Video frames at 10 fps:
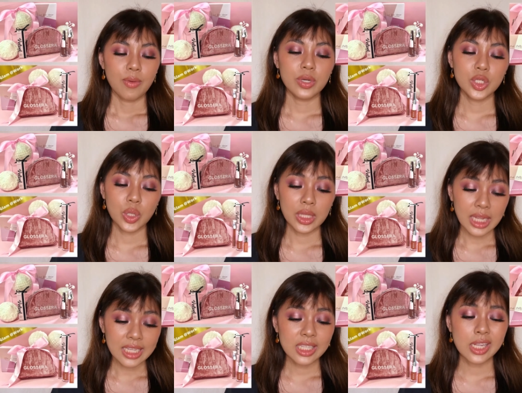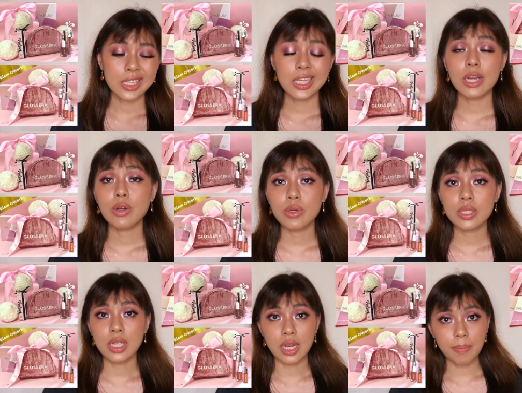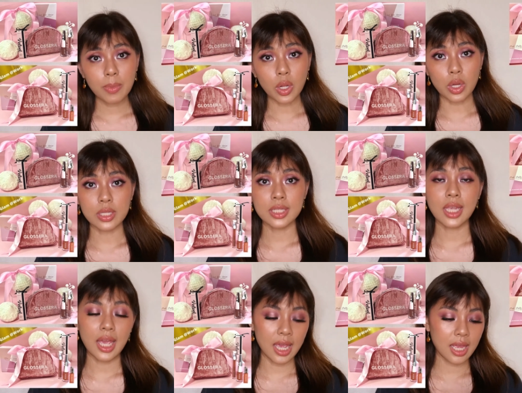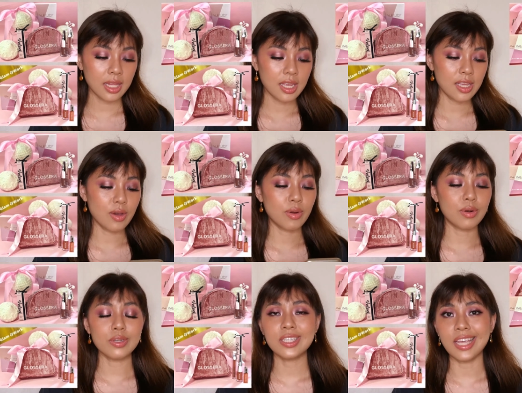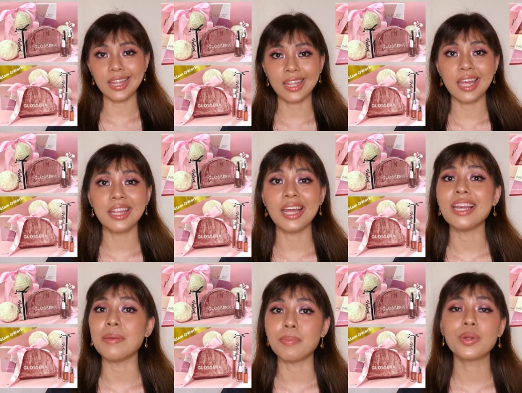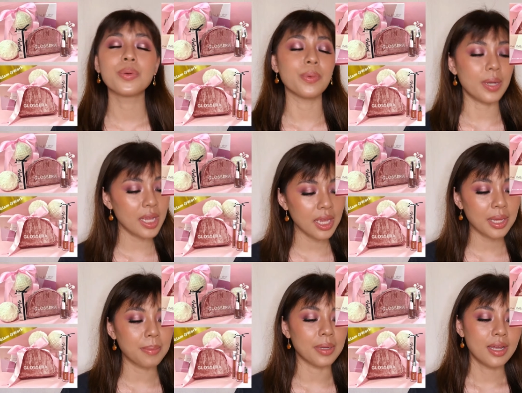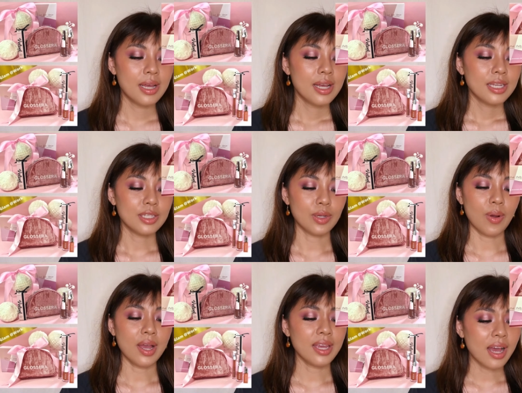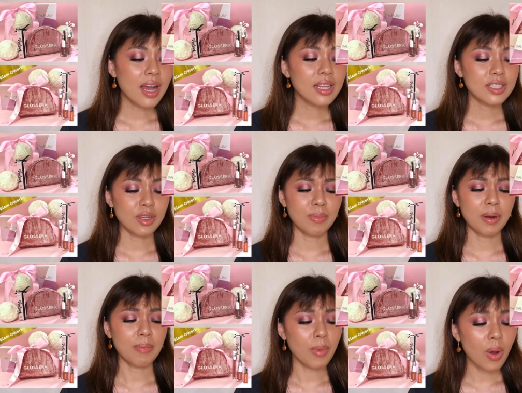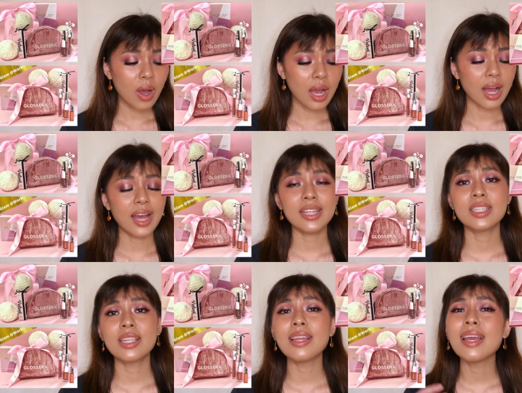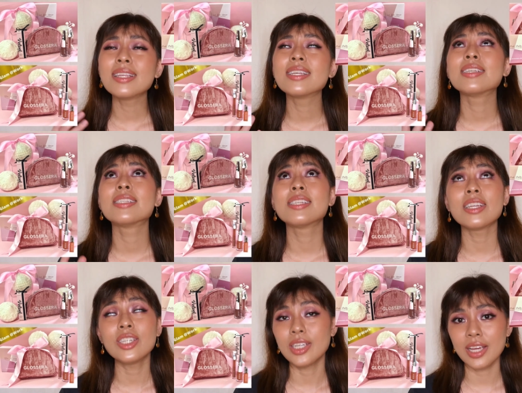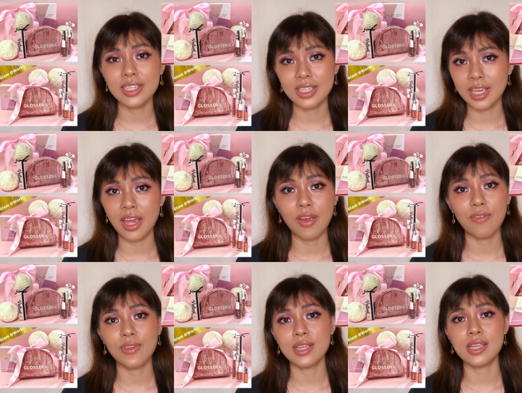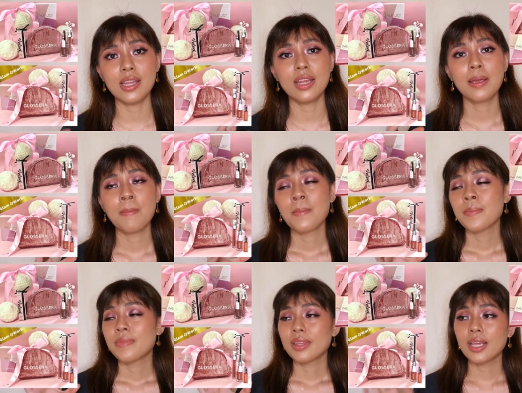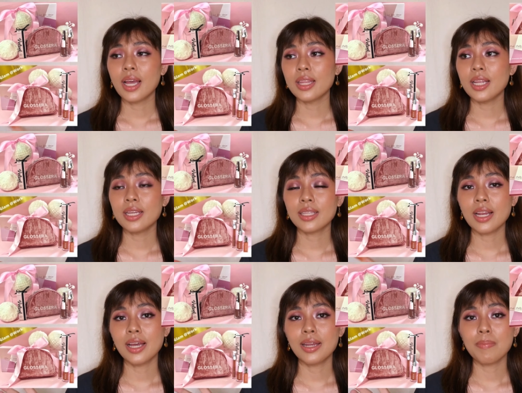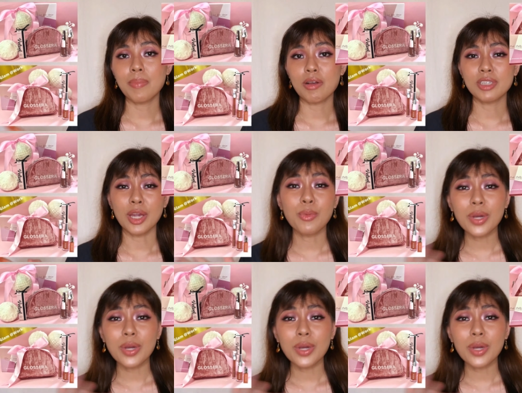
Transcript: which contains Dusky Rose na lip gloss and yung Rosette na lip cream. So, ayan. Sobrang bongga. It's such a nice gift. As in, ang ganda lang talaga ng pouch. I